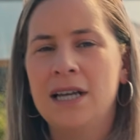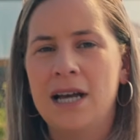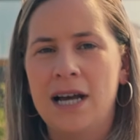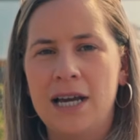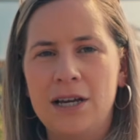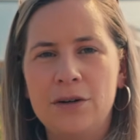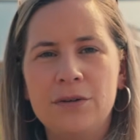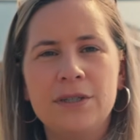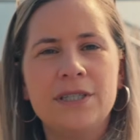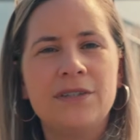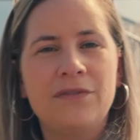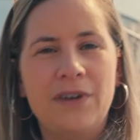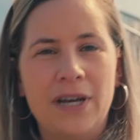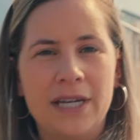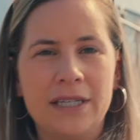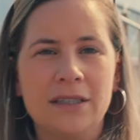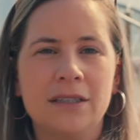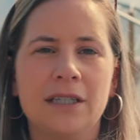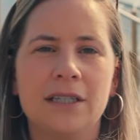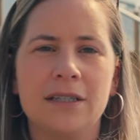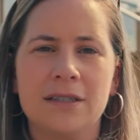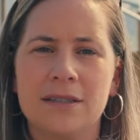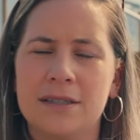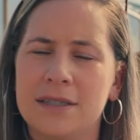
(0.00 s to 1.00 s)
I always find
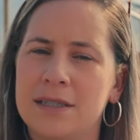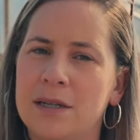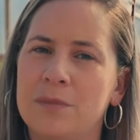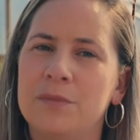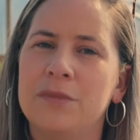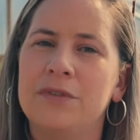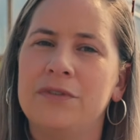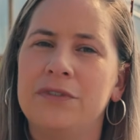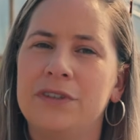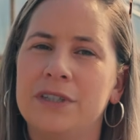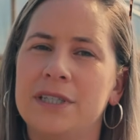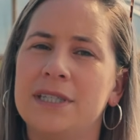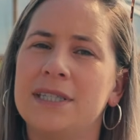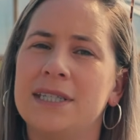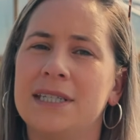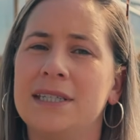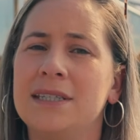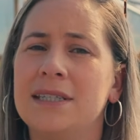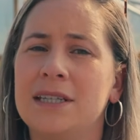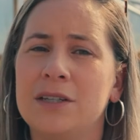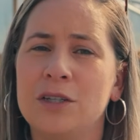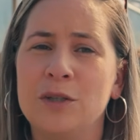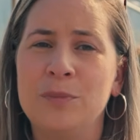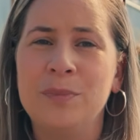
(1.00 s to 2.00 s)
that some of the seeds
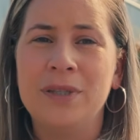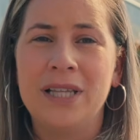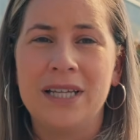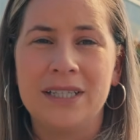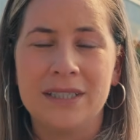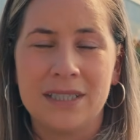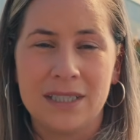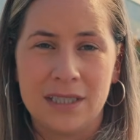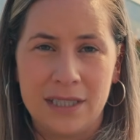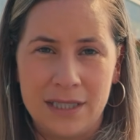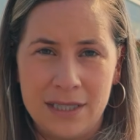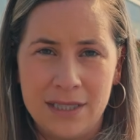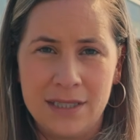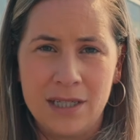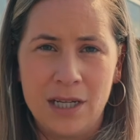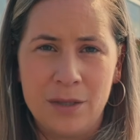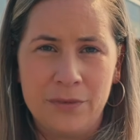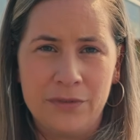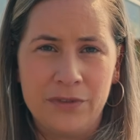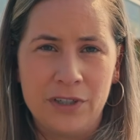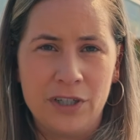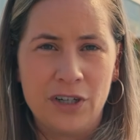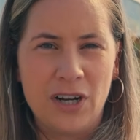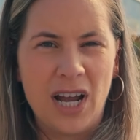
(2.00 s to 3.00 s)
that you plant at this time
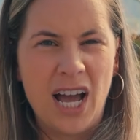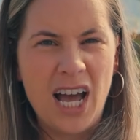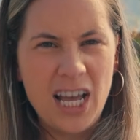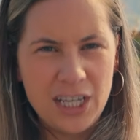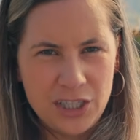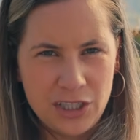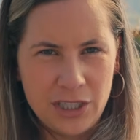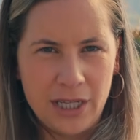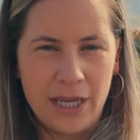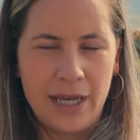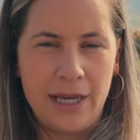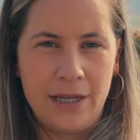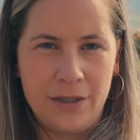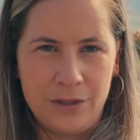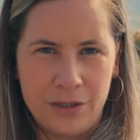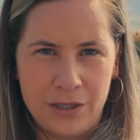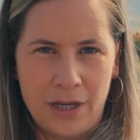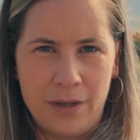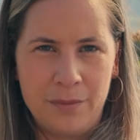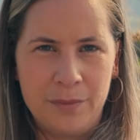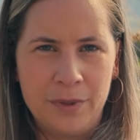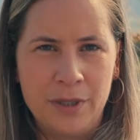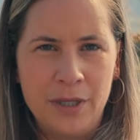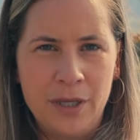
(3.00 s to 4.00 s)
of year actually end
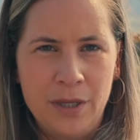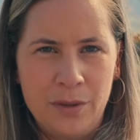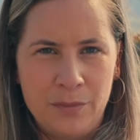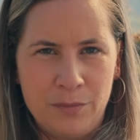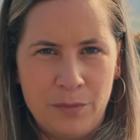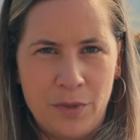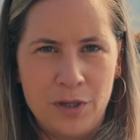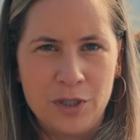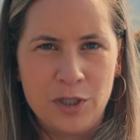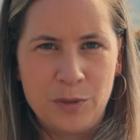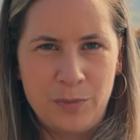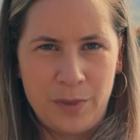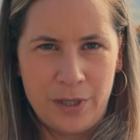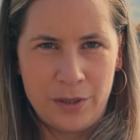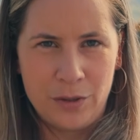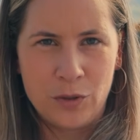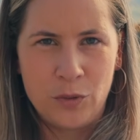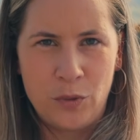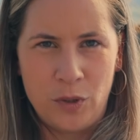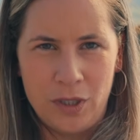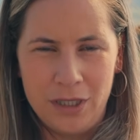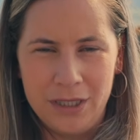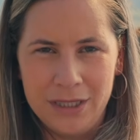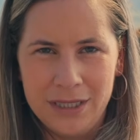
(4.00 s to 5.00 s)
up much better
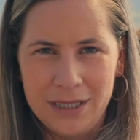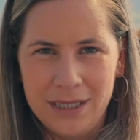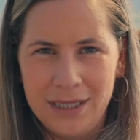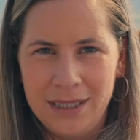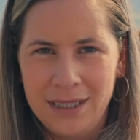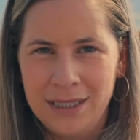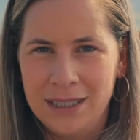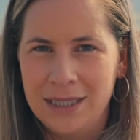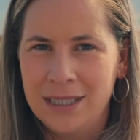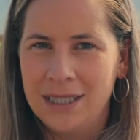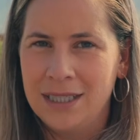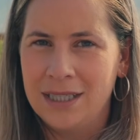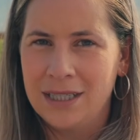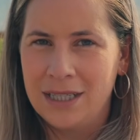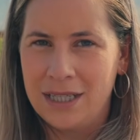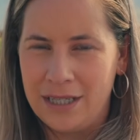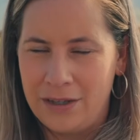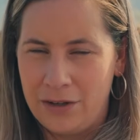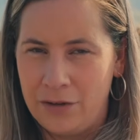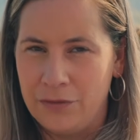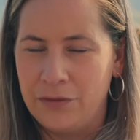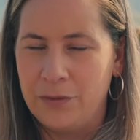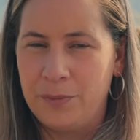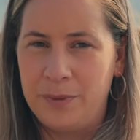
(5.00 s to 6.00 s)
quality
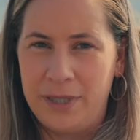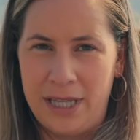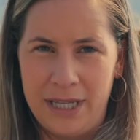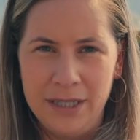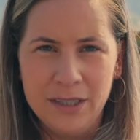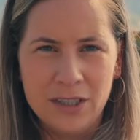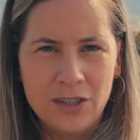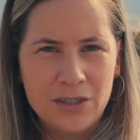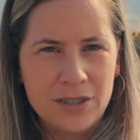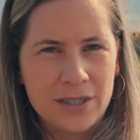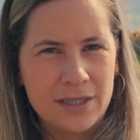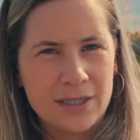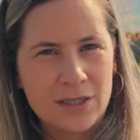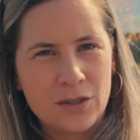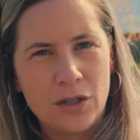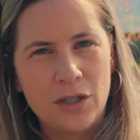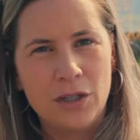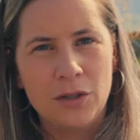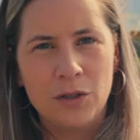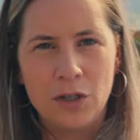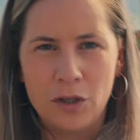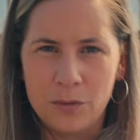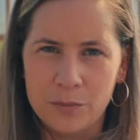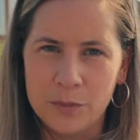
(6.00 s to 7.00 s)
of a plant because it's
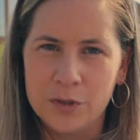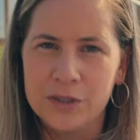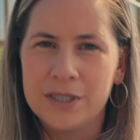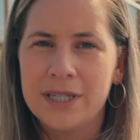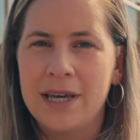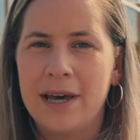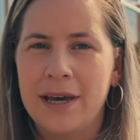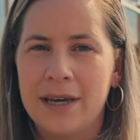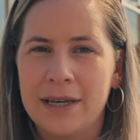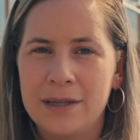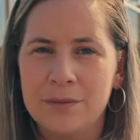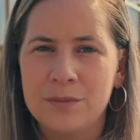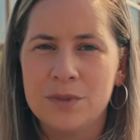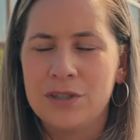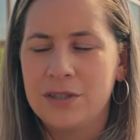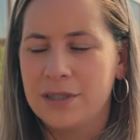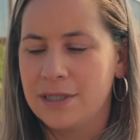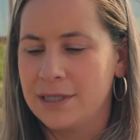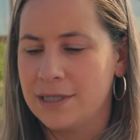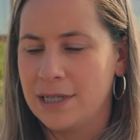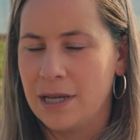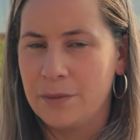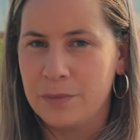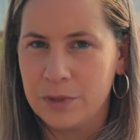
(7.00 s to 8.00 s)
got a lot more time to
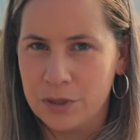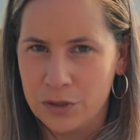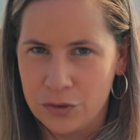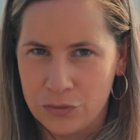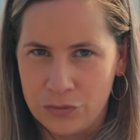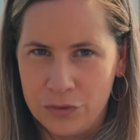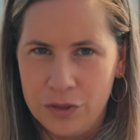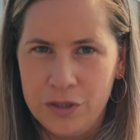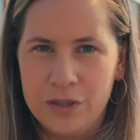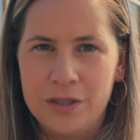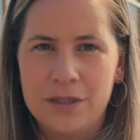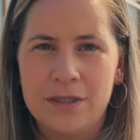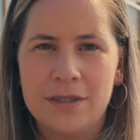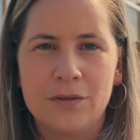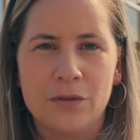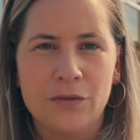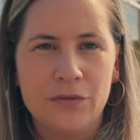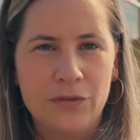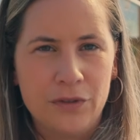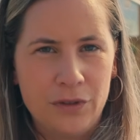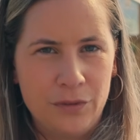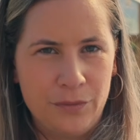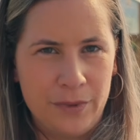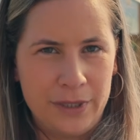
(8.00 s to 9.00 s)
establish roots
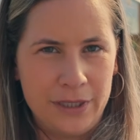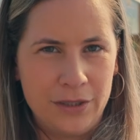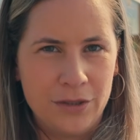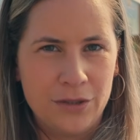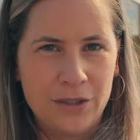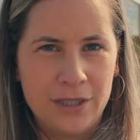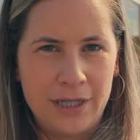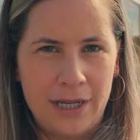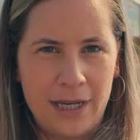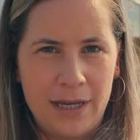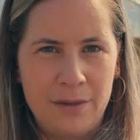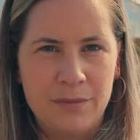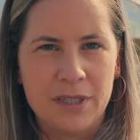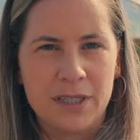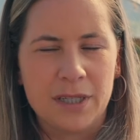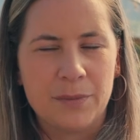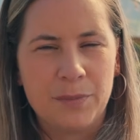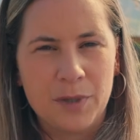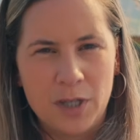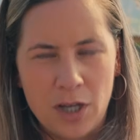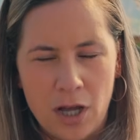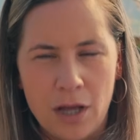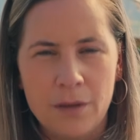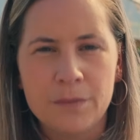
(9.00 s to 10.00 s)
over the winter time, and it
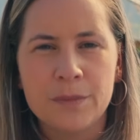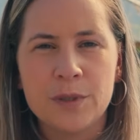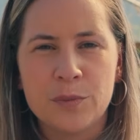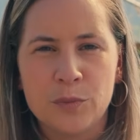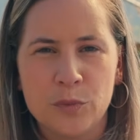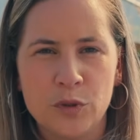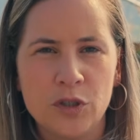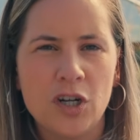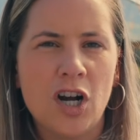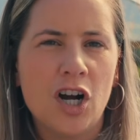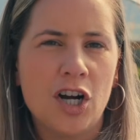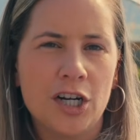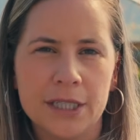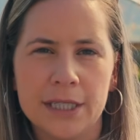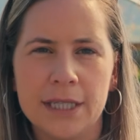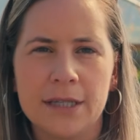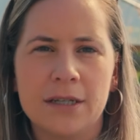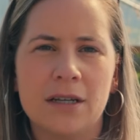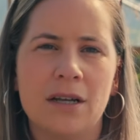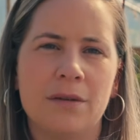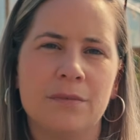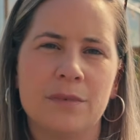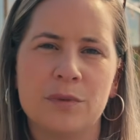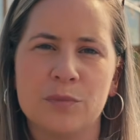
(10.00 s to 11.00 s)
becomes more hardy,
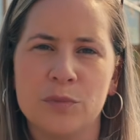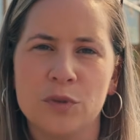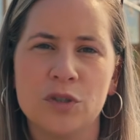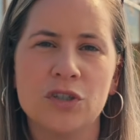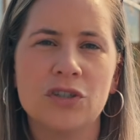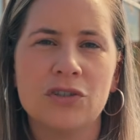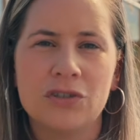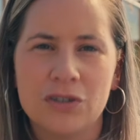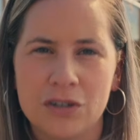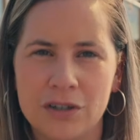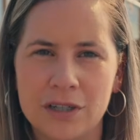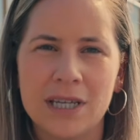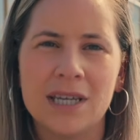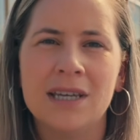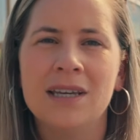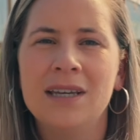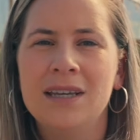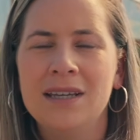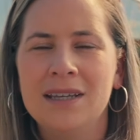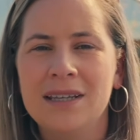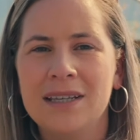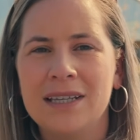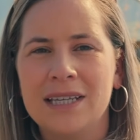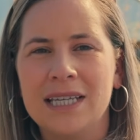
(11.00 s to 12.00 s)
it becomes more sturdy,
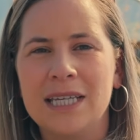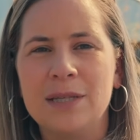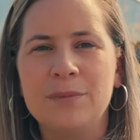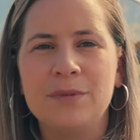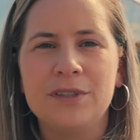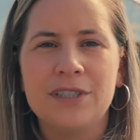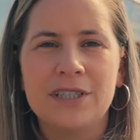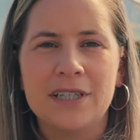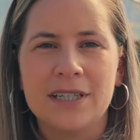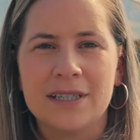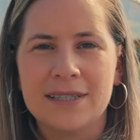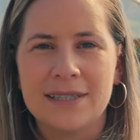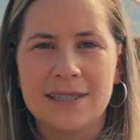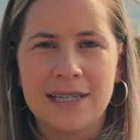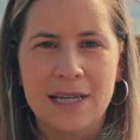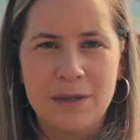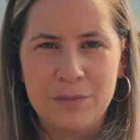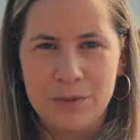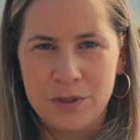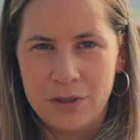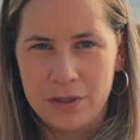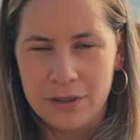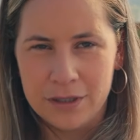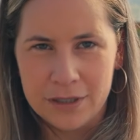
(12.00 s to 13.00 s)
able to
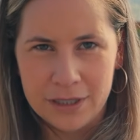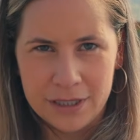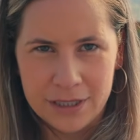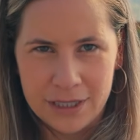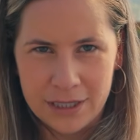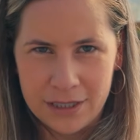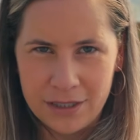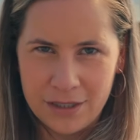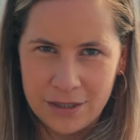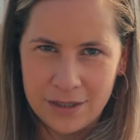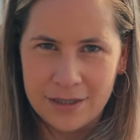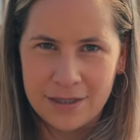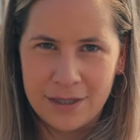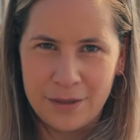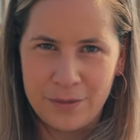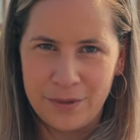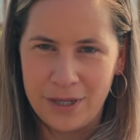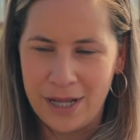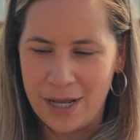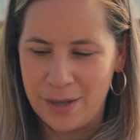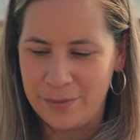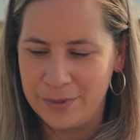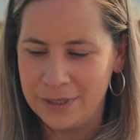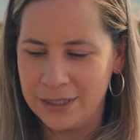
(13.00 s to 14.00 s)
accept all the conditions that will
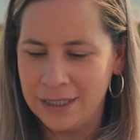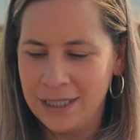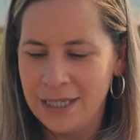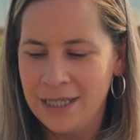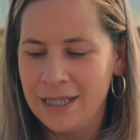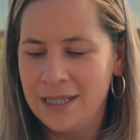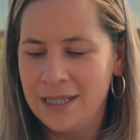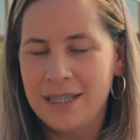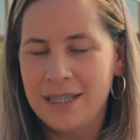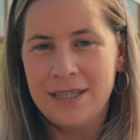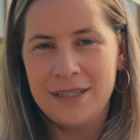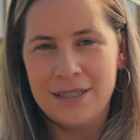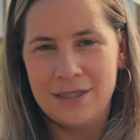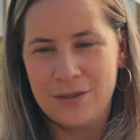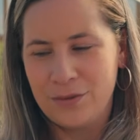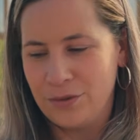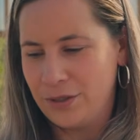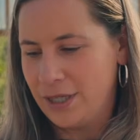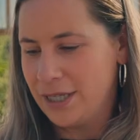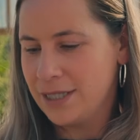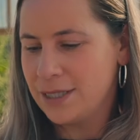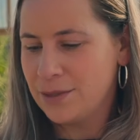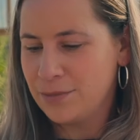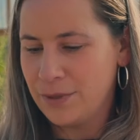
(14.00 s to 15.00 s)
happen. So
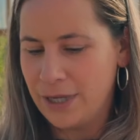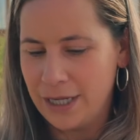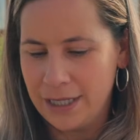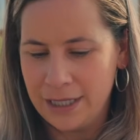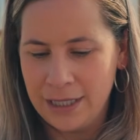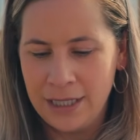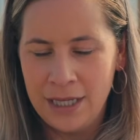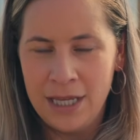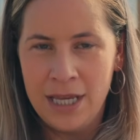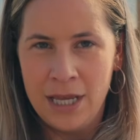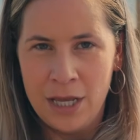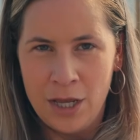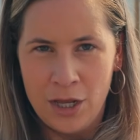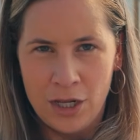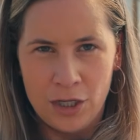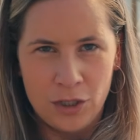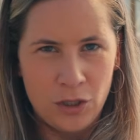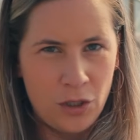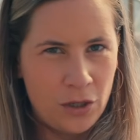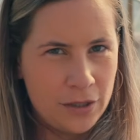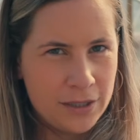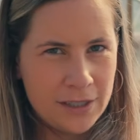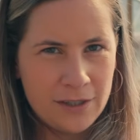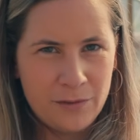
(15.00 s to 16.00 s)
that's why
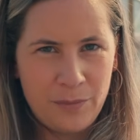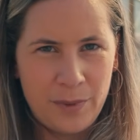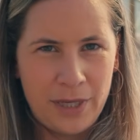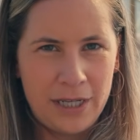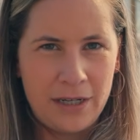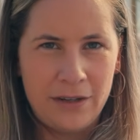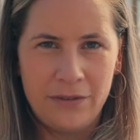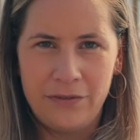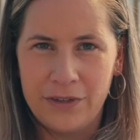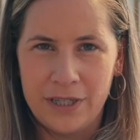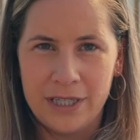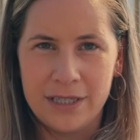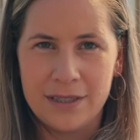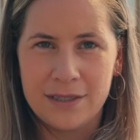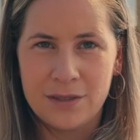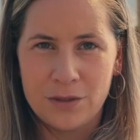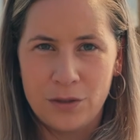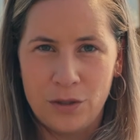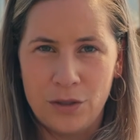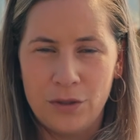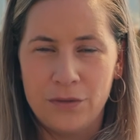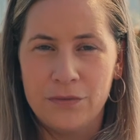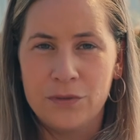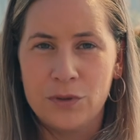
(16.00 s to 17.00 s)
lots of benefits
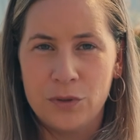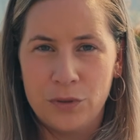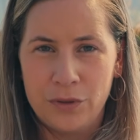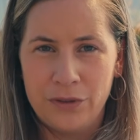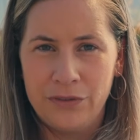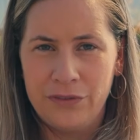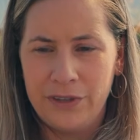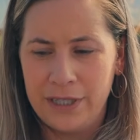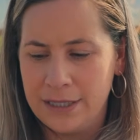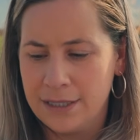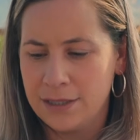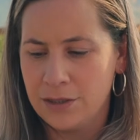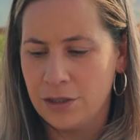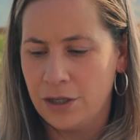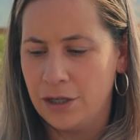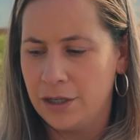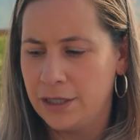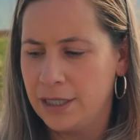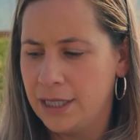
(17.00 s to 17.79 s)
of growing things now.